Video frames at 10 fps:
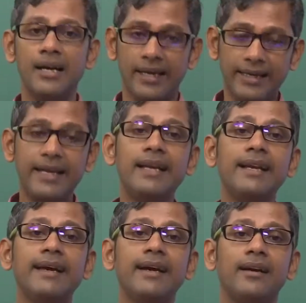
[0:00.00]
again
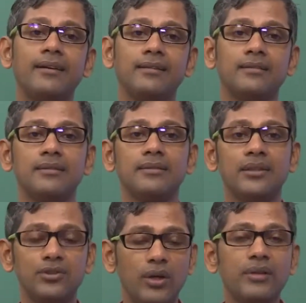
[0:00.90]
here
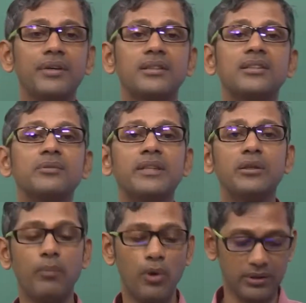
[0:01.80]
the solidification is very
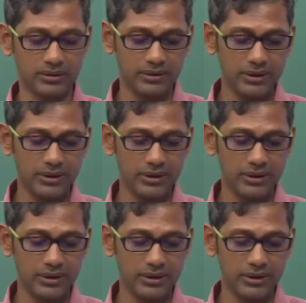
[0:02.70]
important.